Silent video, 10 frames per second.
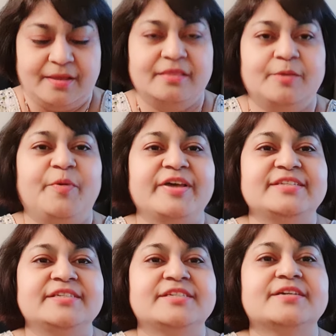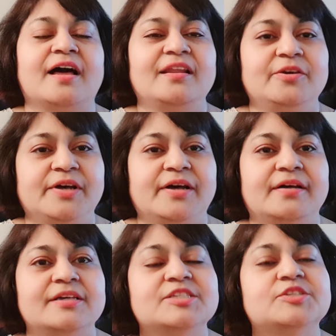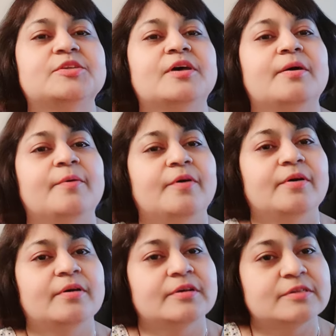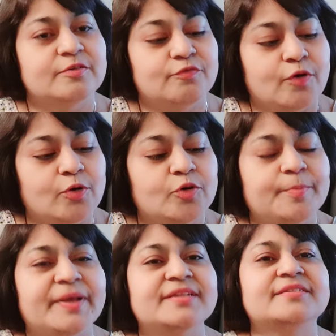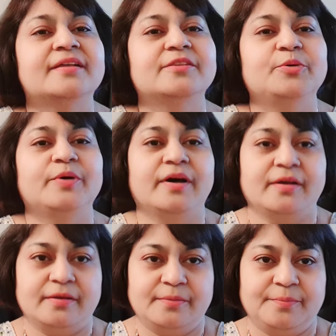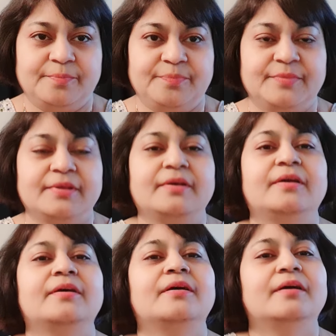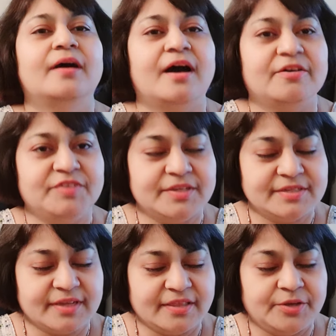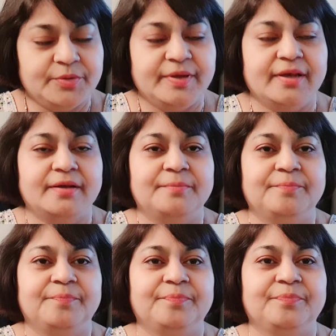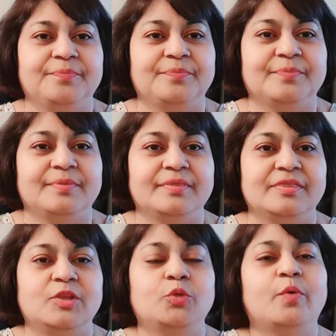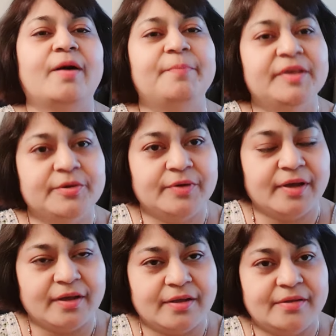the present Kali Yuga is followed by the Satyuga after the Satya Yuga, the Dwapar Yuga,